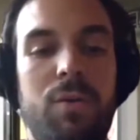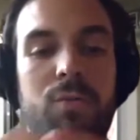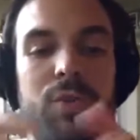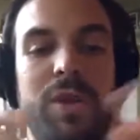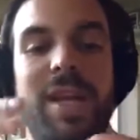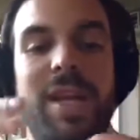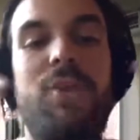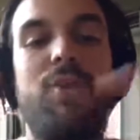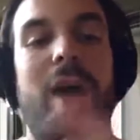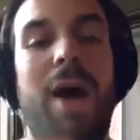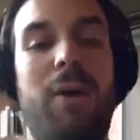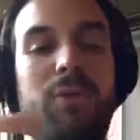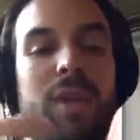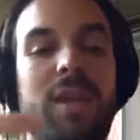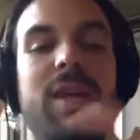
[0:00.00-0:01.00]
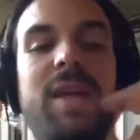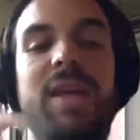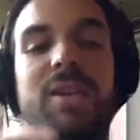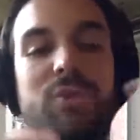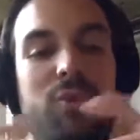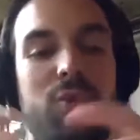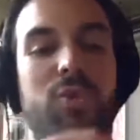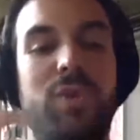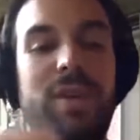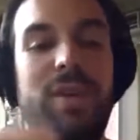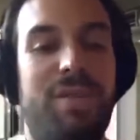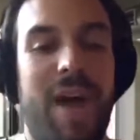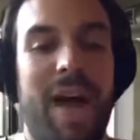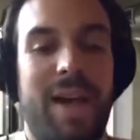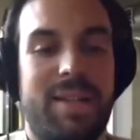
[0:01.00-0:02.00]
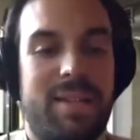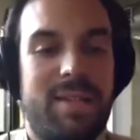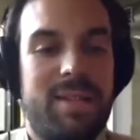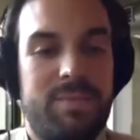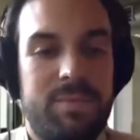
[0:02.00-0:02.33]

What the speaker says: really grounded into the facts.